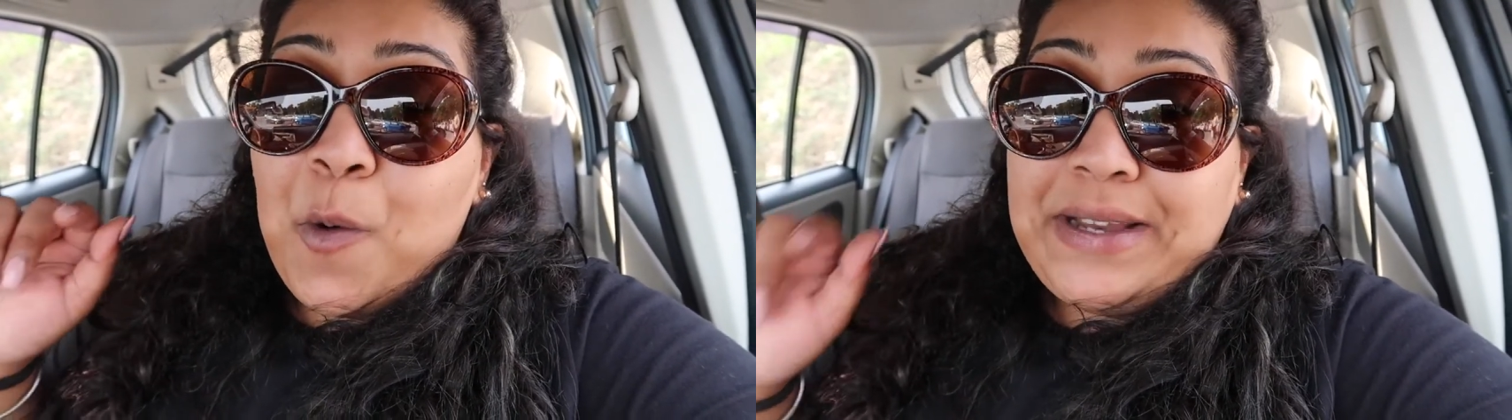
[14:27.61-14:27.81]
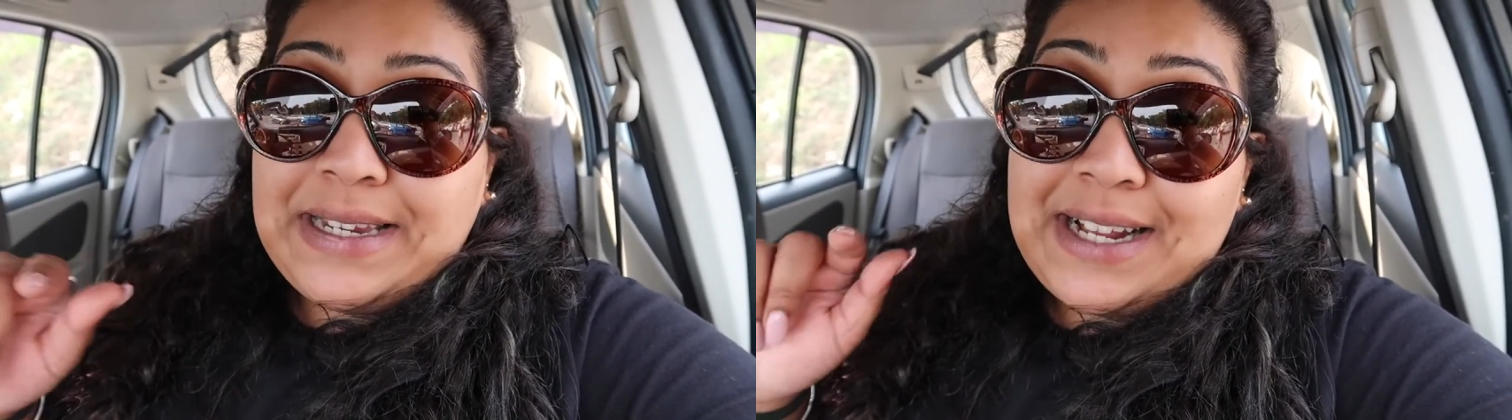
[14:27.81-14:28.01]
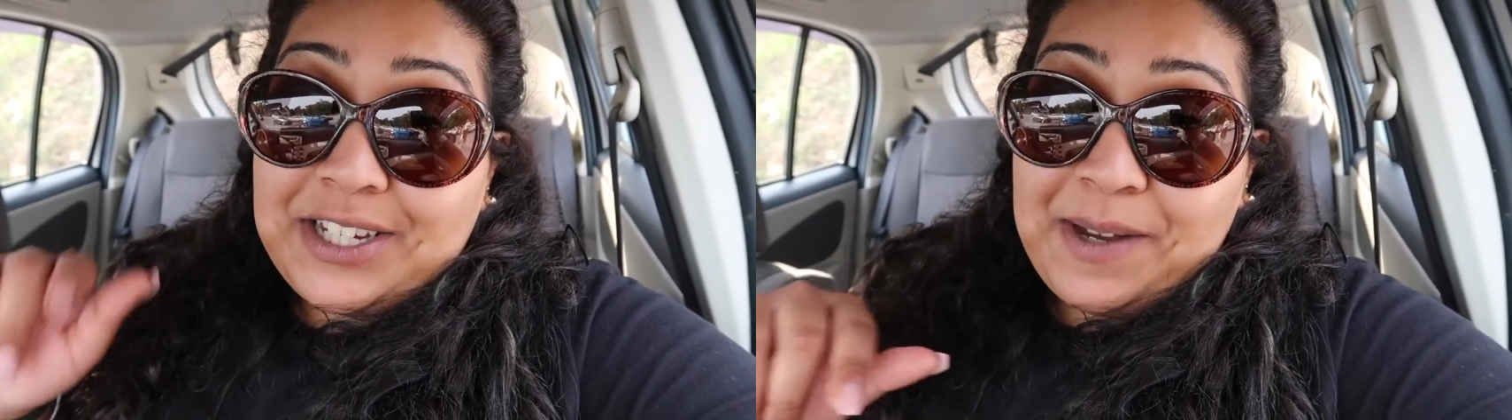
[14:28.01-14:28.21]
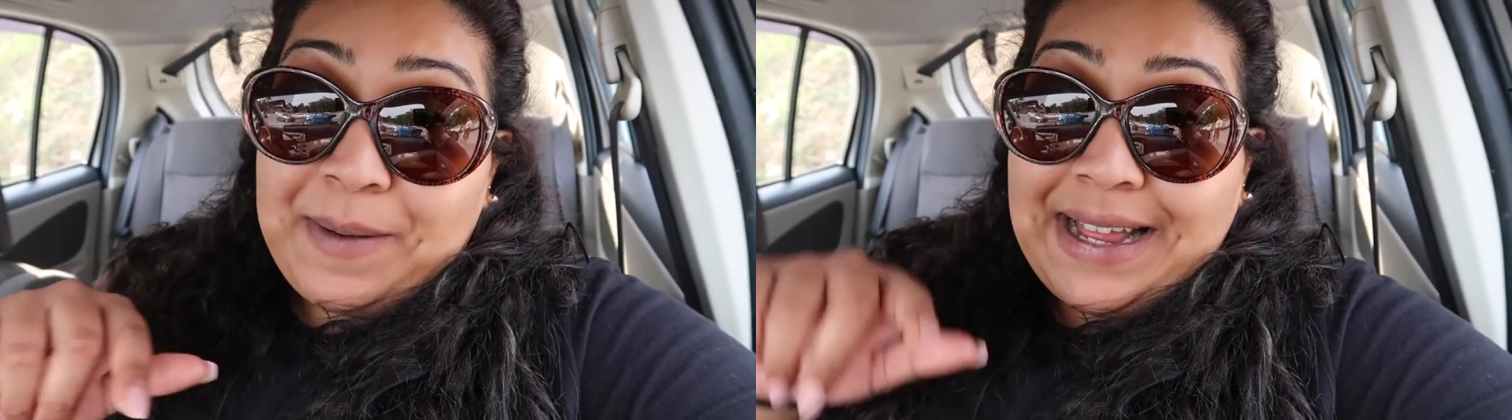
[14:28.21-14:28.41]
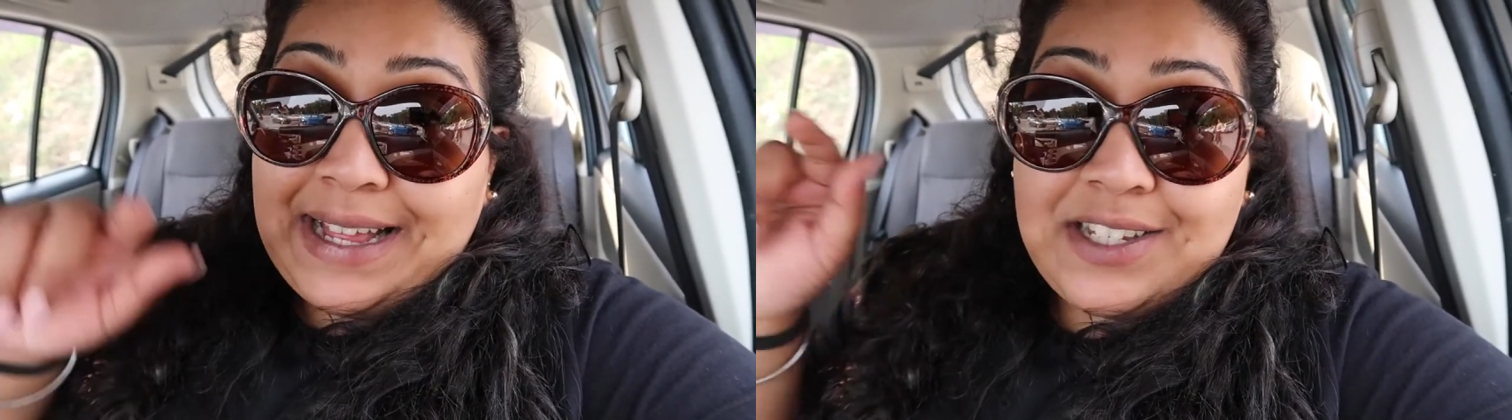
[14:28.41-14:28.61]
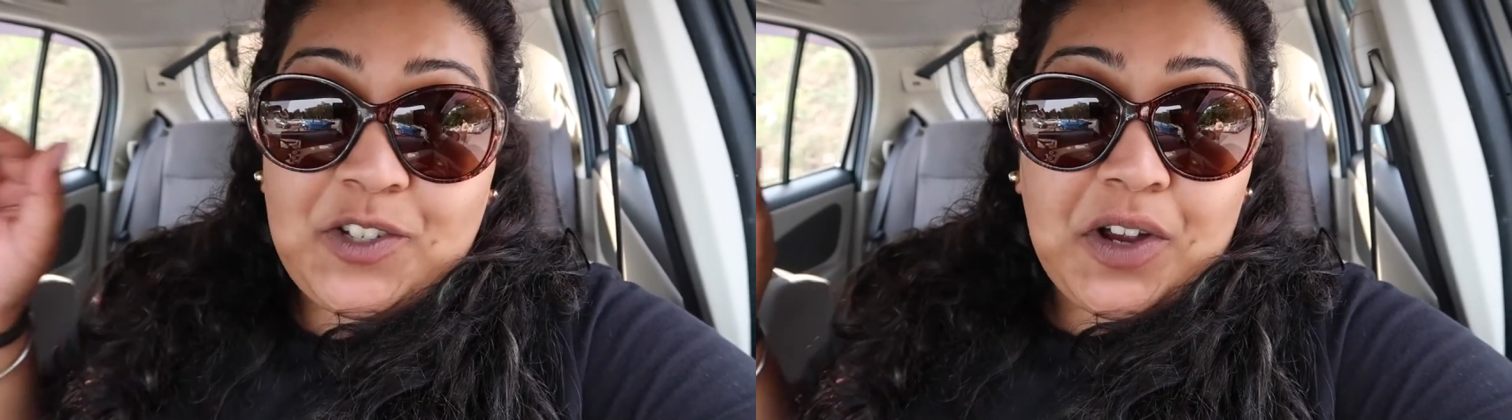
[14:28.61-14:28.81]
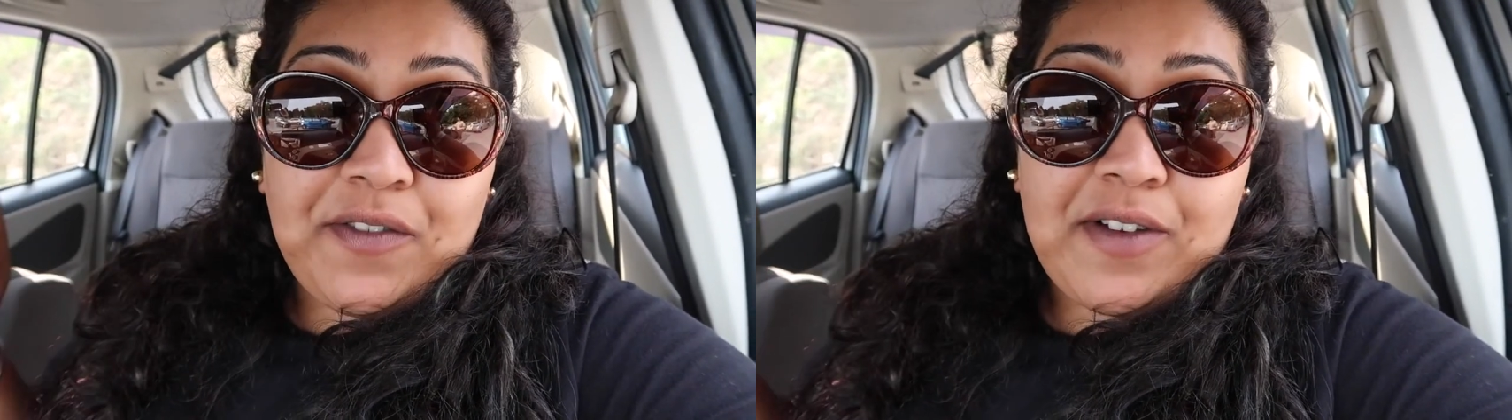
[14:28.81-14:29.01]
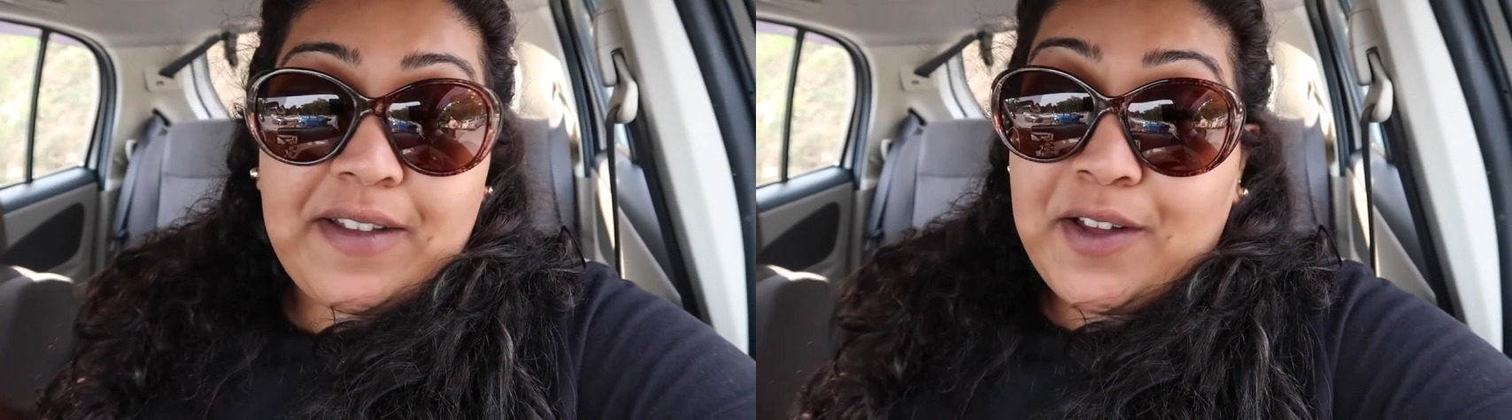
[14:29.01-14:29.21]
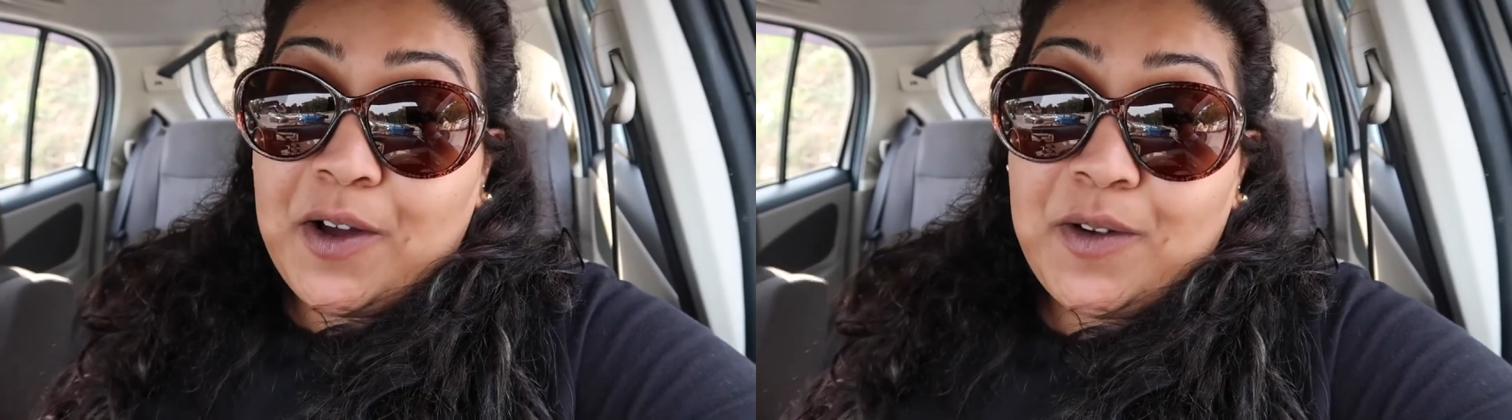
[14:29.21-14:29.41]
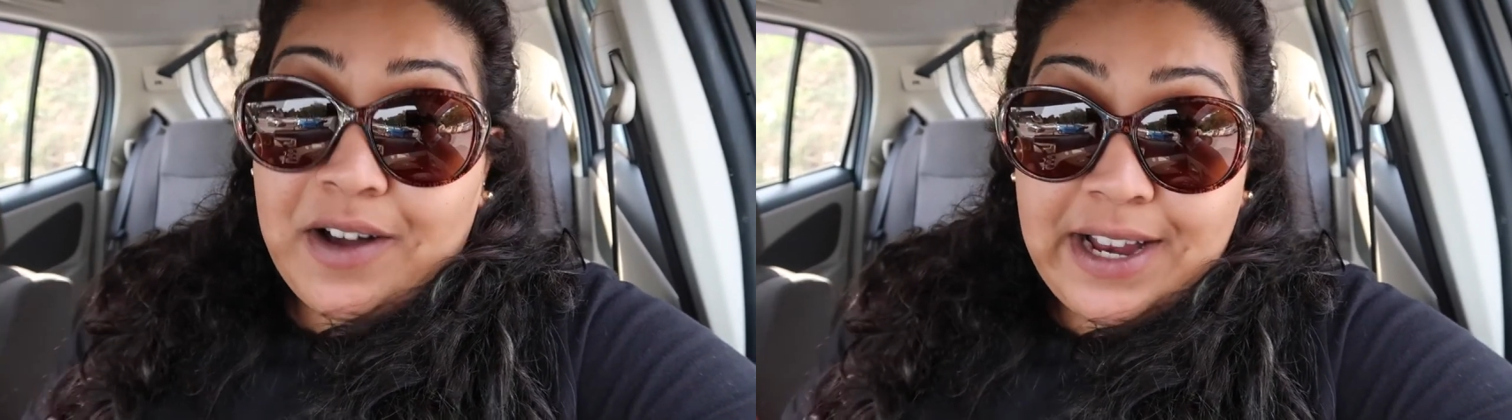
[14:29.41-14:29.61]
We did actually plan to drive around the
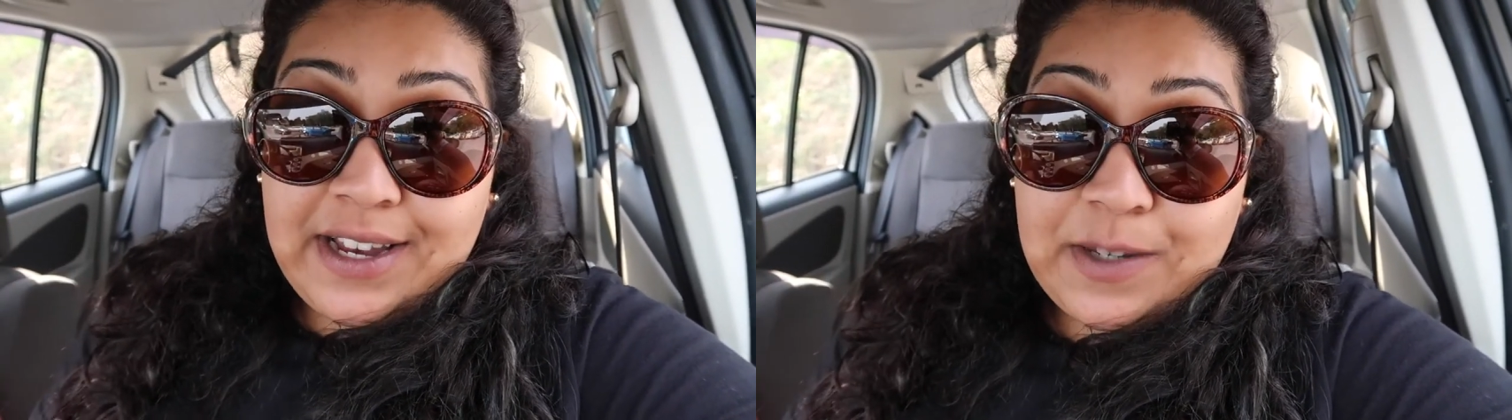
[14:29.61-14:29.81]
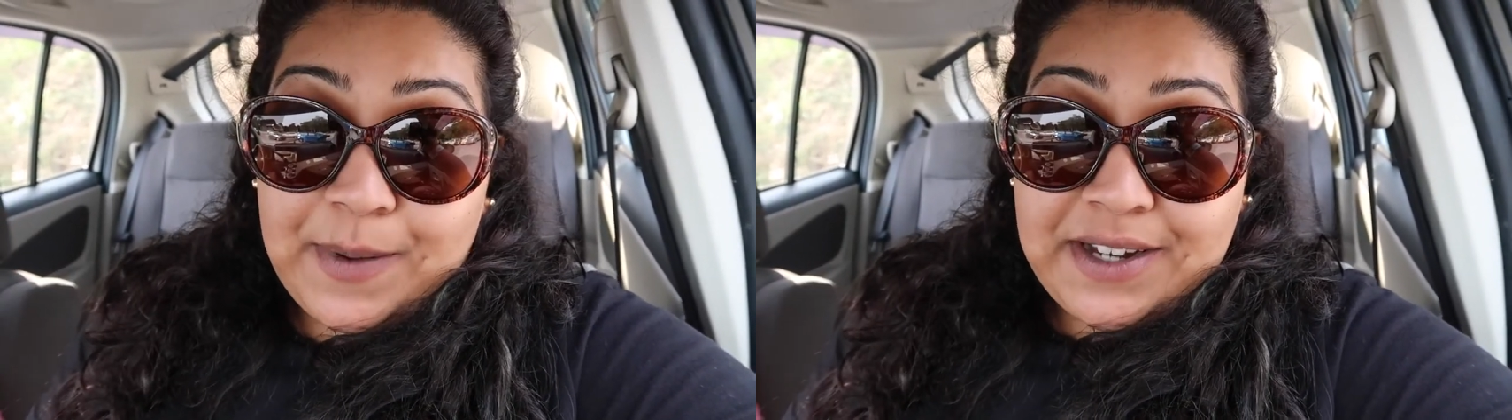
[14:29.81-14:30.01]
whole island,